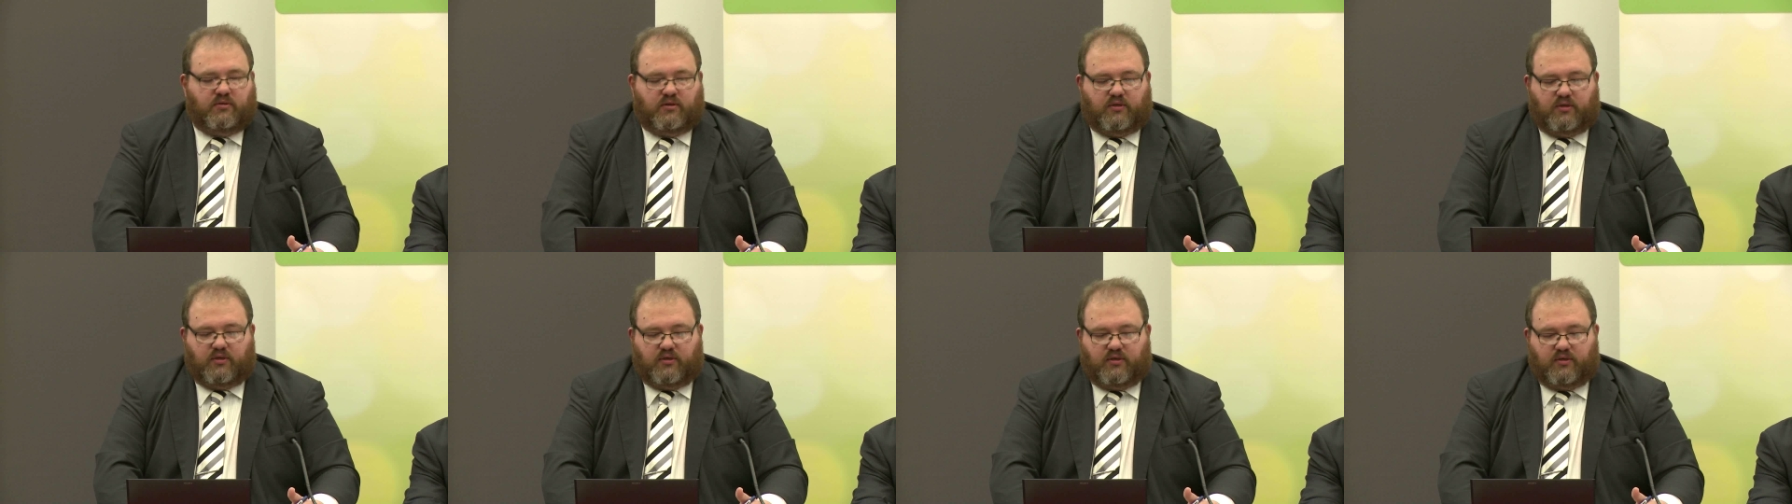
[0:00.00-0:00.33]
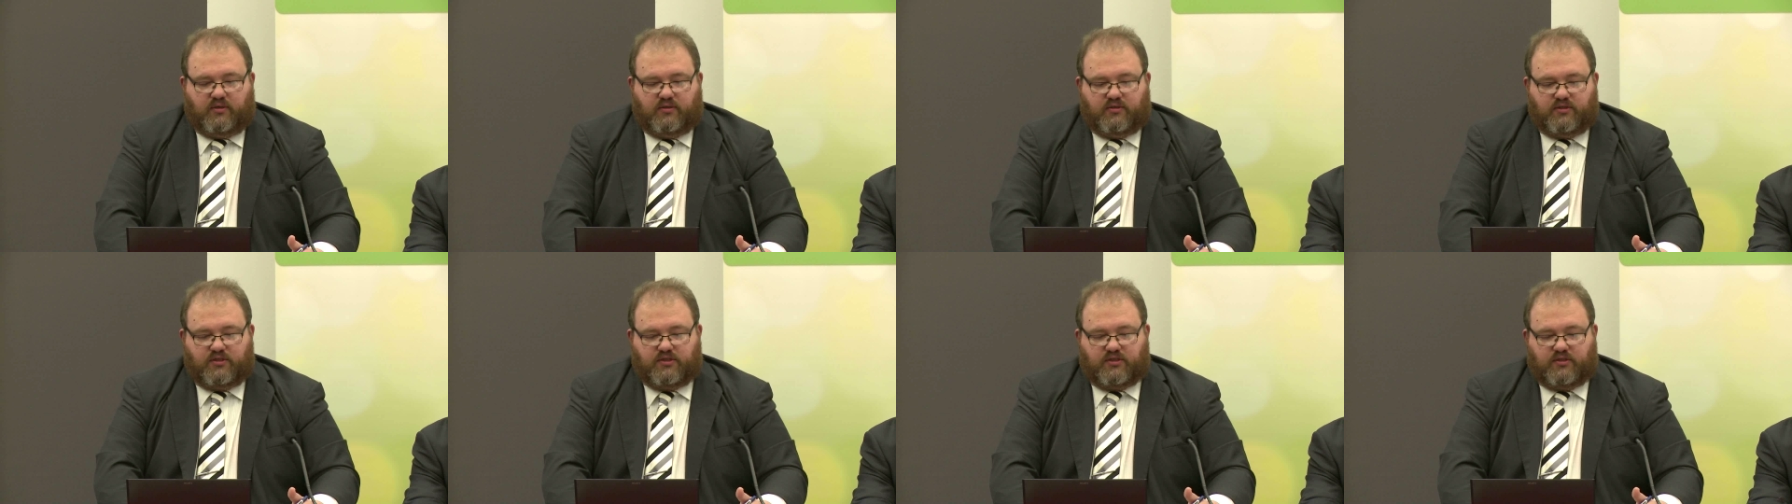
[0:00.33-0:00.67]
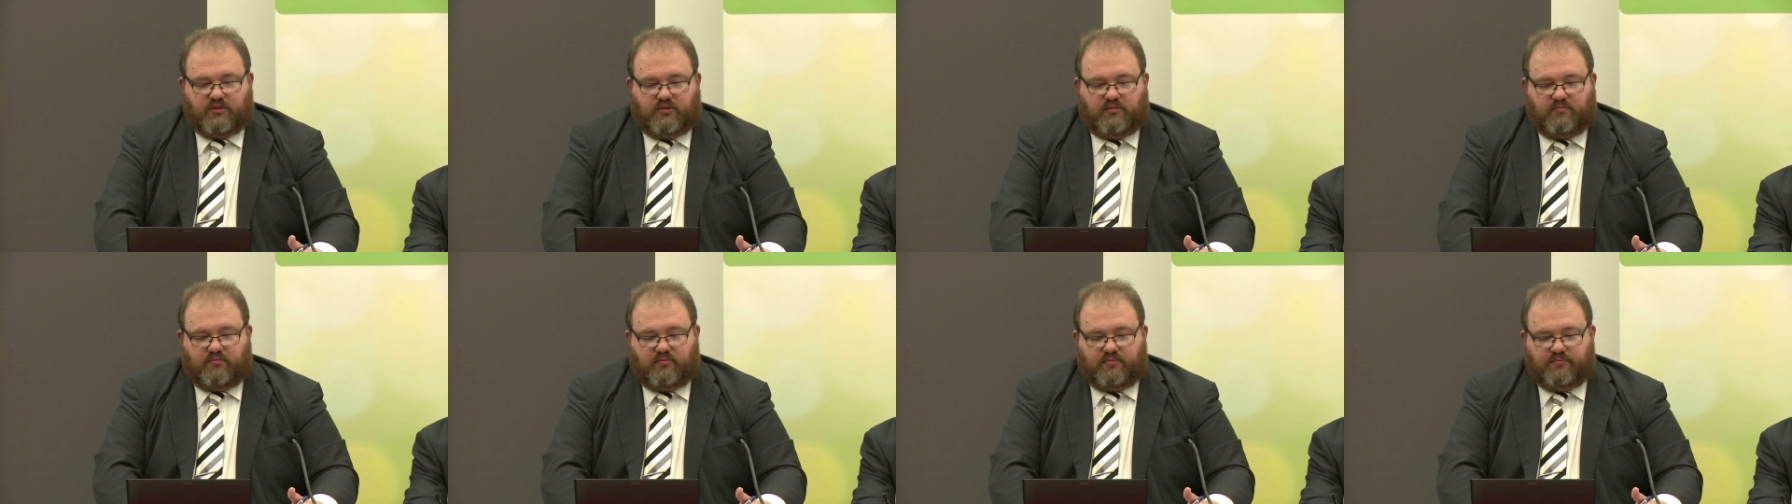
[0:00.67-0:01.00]
the
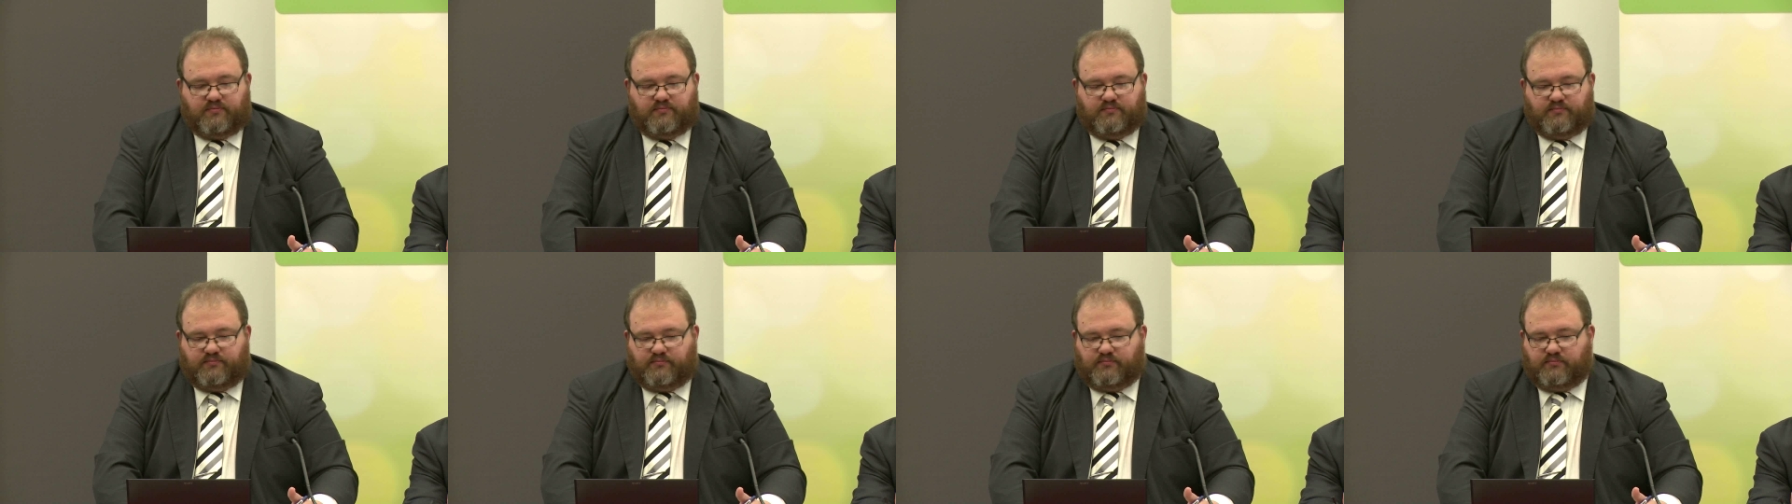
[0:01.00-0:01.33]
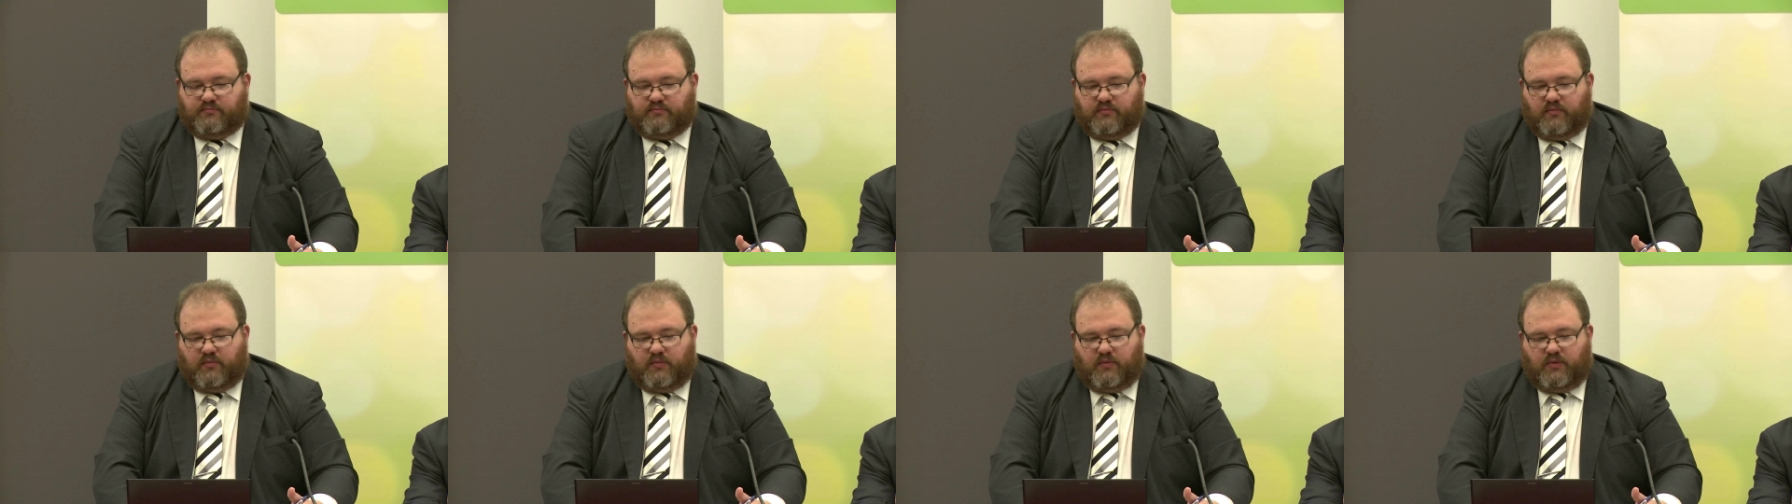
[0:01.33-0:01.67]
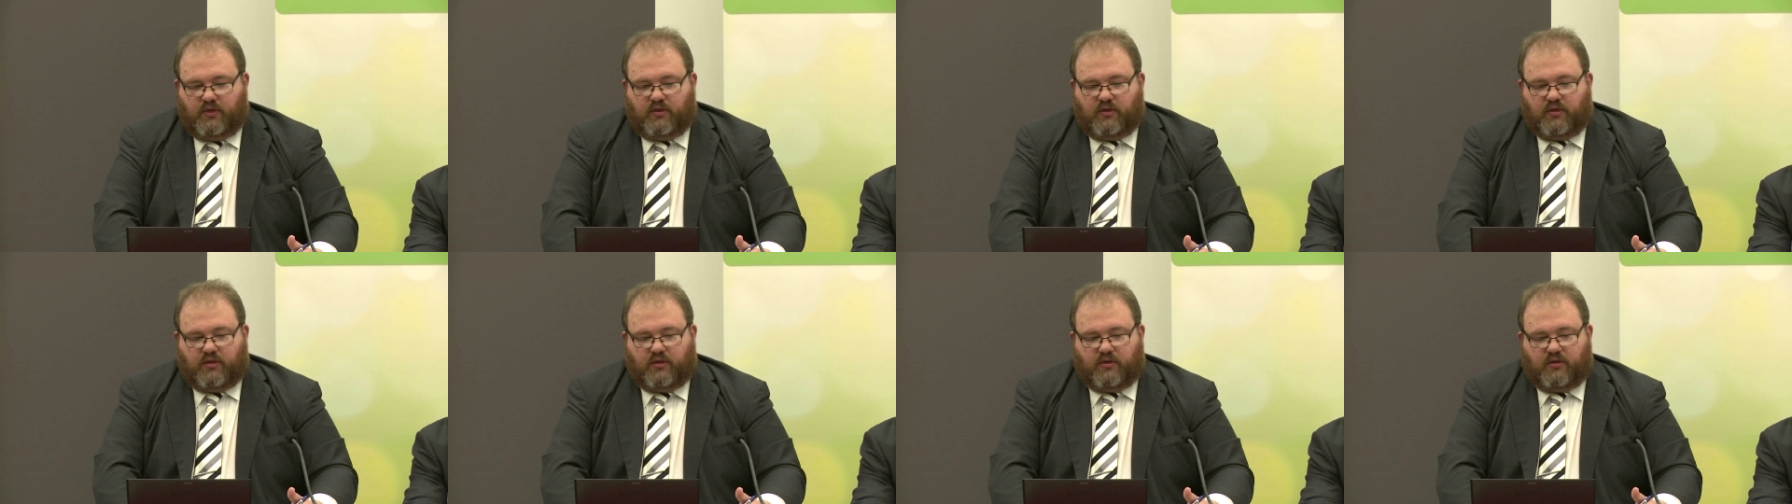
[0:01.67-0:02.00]
scheme
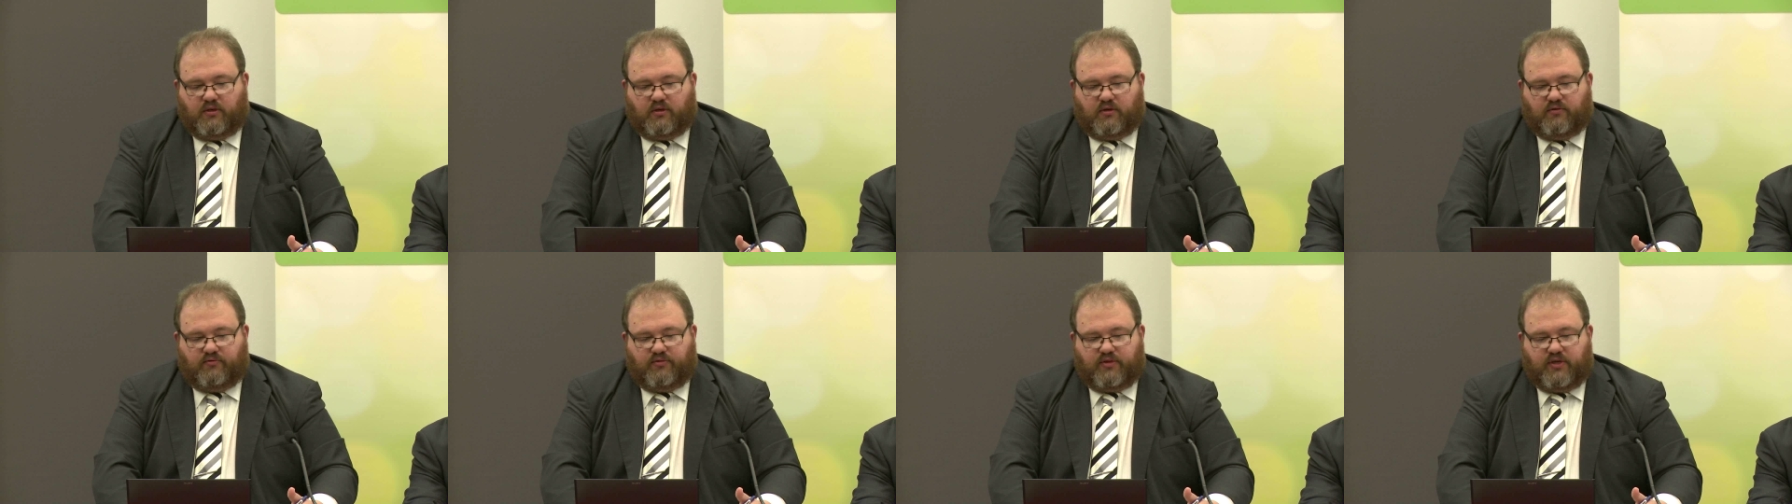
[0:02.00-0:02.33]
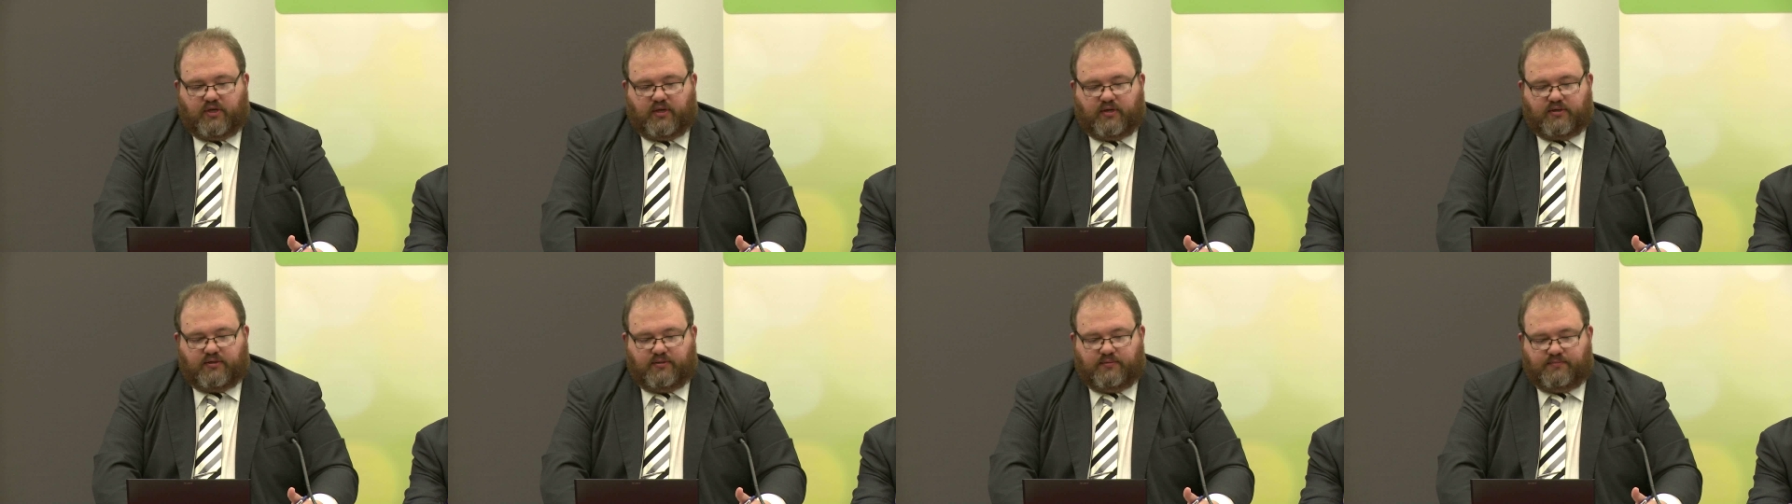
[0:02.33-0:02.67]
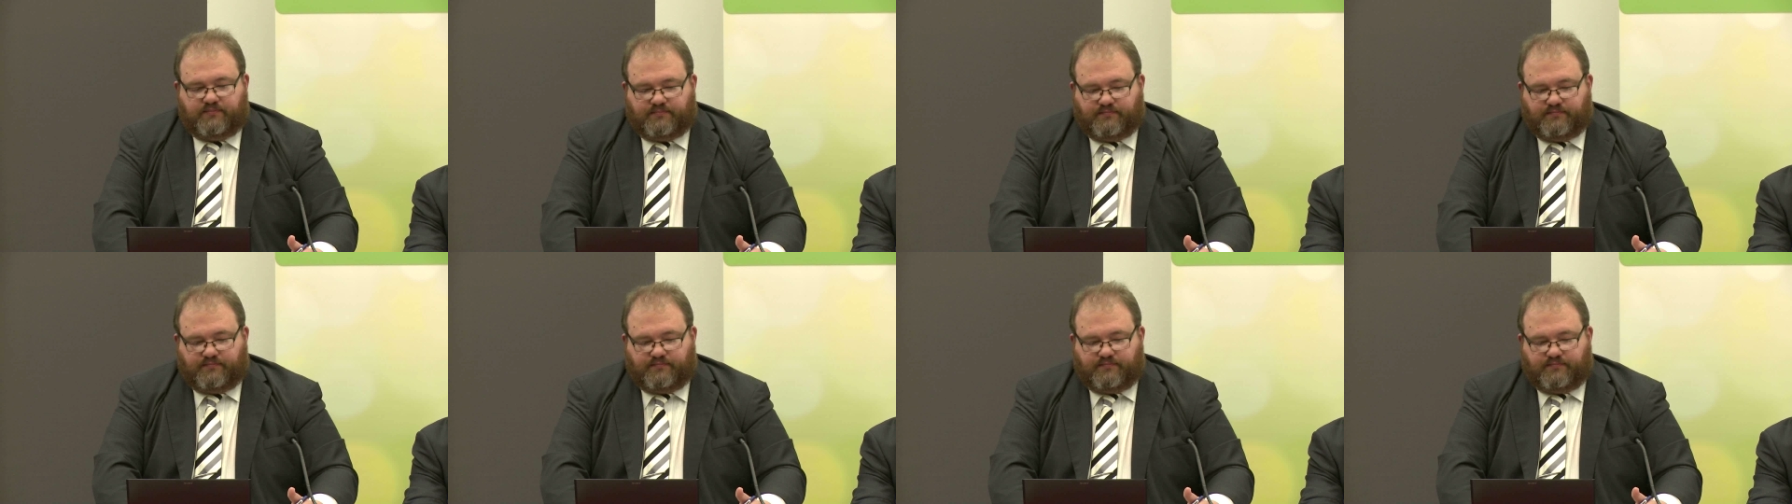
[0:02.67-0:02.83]
of the Act.